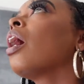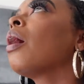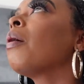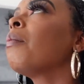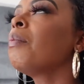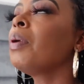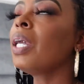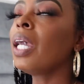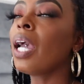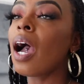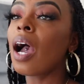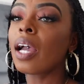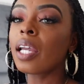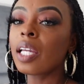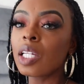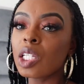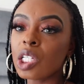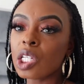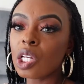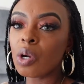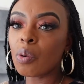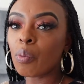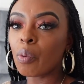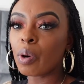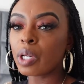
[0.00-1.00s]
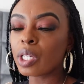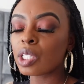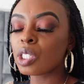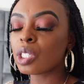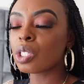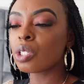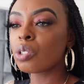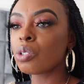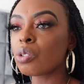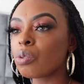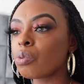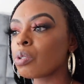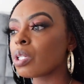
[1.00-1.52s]
me and Aisha wanted
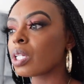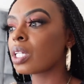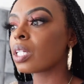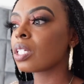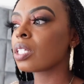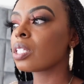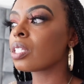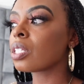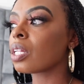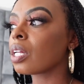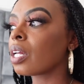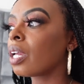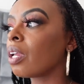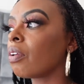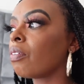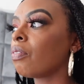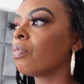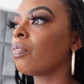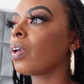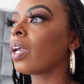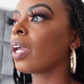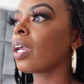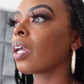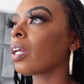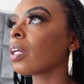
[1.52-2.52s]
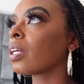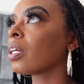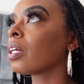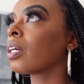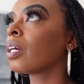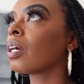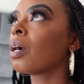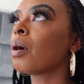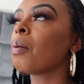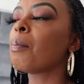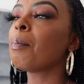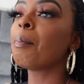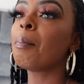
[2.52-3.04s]
to do this event
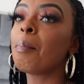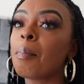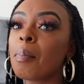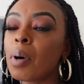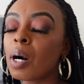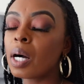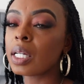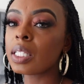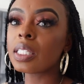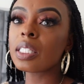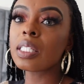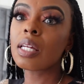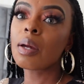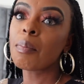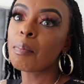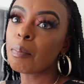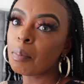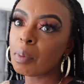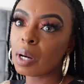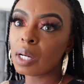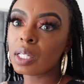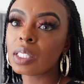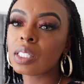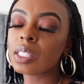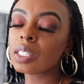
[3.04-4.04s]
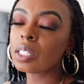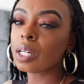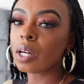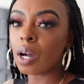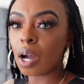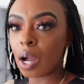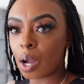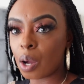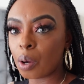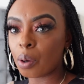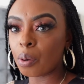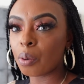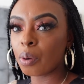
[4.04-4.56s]
months and months
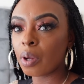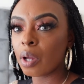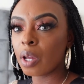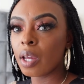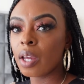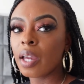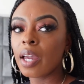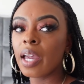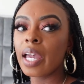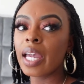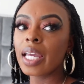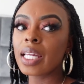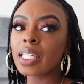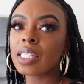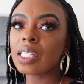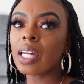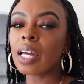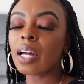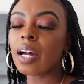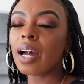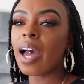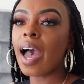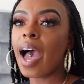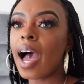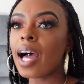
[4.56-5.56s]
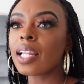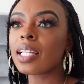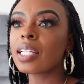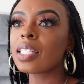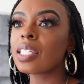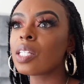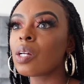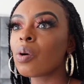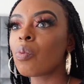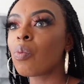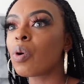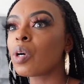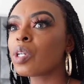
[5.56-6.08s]
ago. It's like an Alice
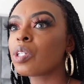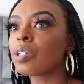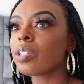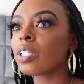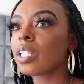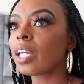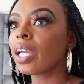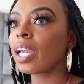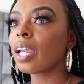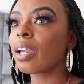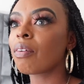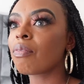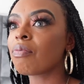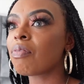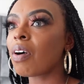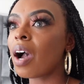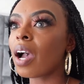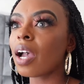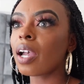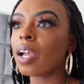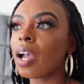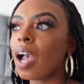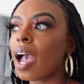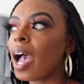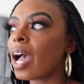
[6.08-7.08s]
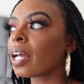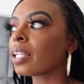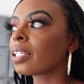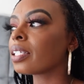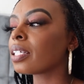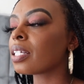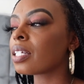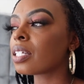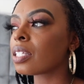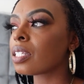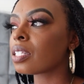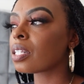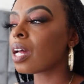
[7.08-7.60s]
in Wonderland, Find
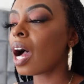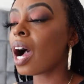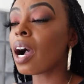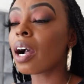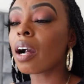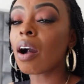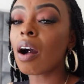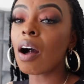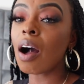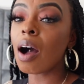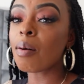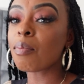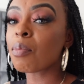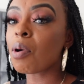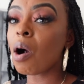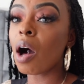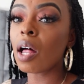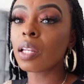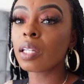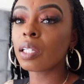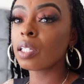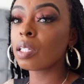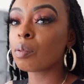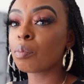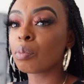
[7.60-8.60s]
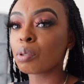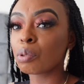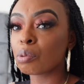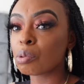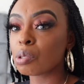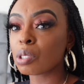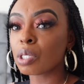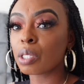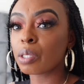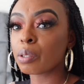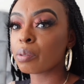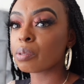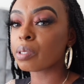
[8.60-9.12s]
Alice. I'm calling it Blue's
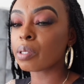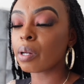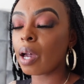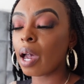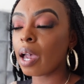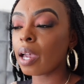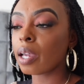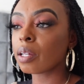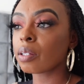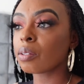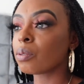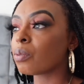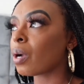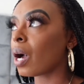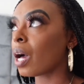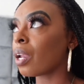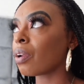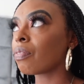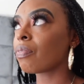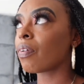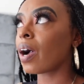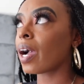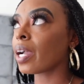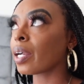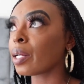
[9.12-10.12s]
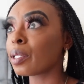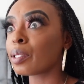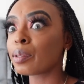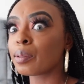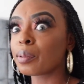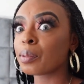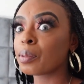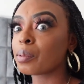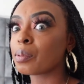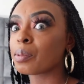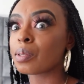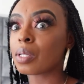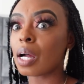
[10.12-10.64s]
Clues, okay? You gotta find
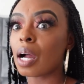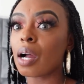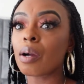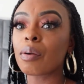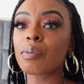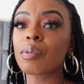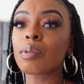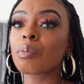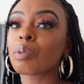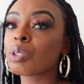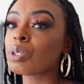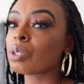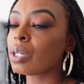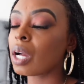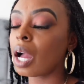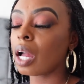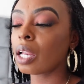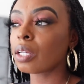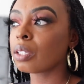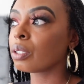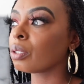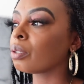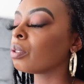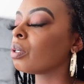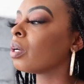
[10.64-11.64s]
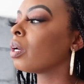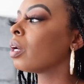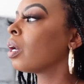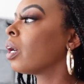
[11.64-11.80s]
clues. I don't know what you gotta do.